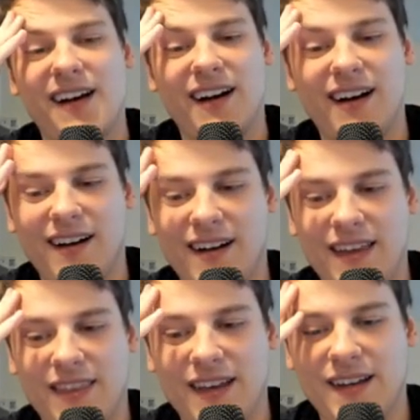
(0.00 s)
Uh,
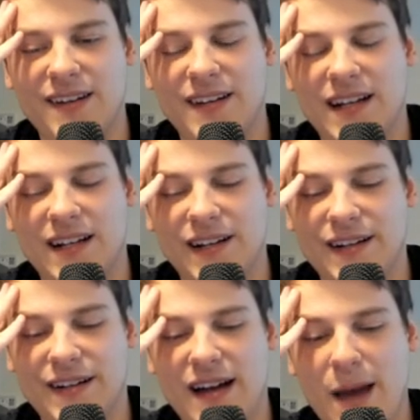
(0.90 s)
and then
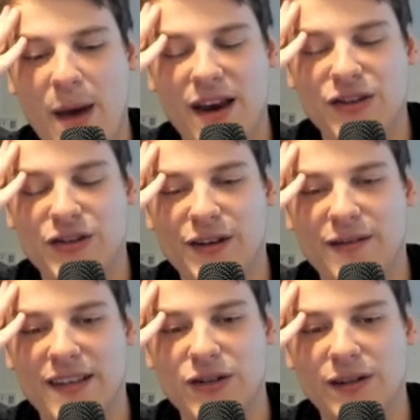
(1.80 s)
uh, I managed to
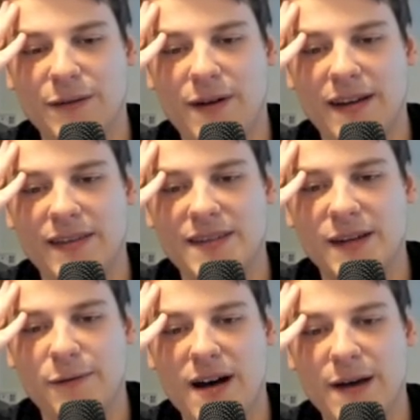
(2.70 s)
eventually find this
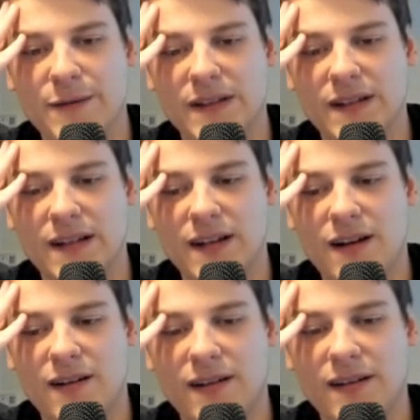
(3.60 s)
d5 in, in,
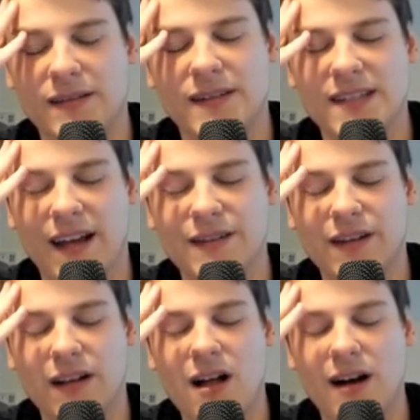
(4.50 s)
uh, in, the seconds of
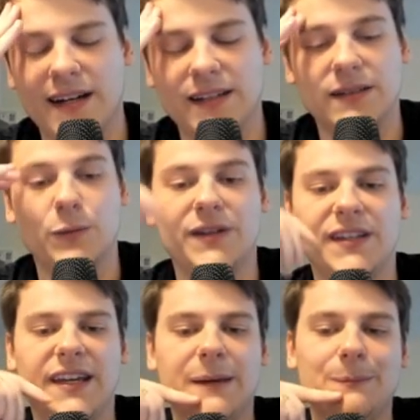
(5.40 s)
the clock and win the
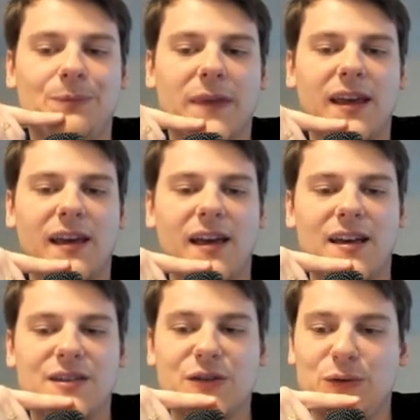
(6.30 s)
game.
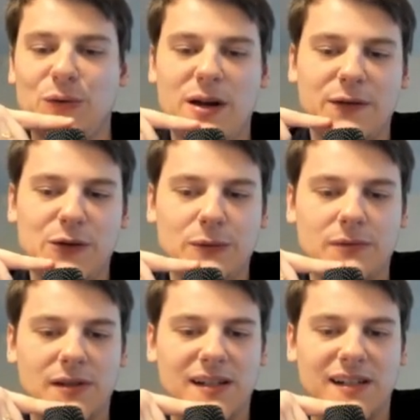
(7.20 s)
So two out of two.
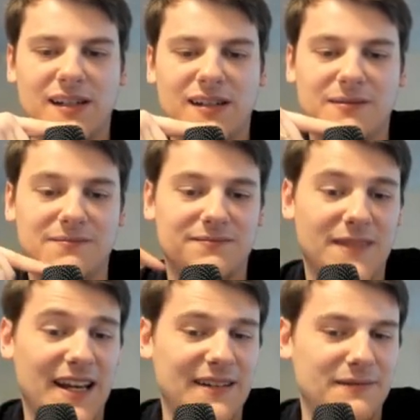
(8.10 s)
Um,
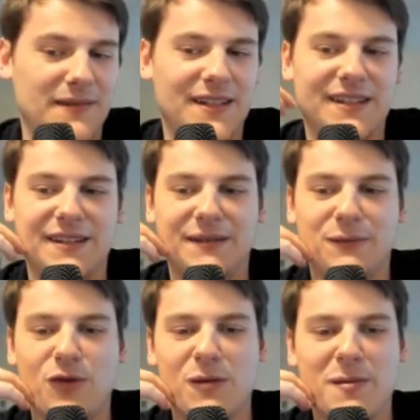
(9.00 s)
again, uh,
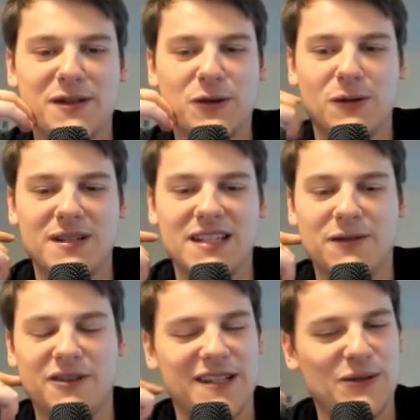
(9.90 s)
one of my best tournaments
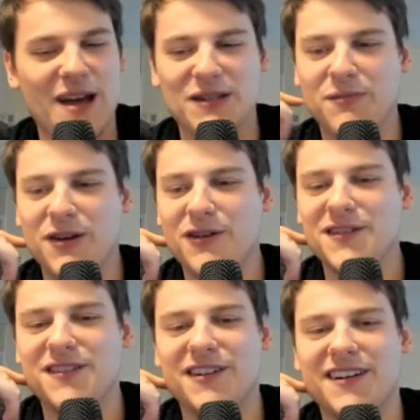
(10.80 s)
ever, right? So it has to be a good
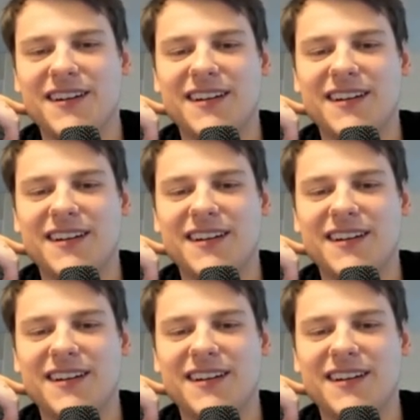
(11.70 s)
start.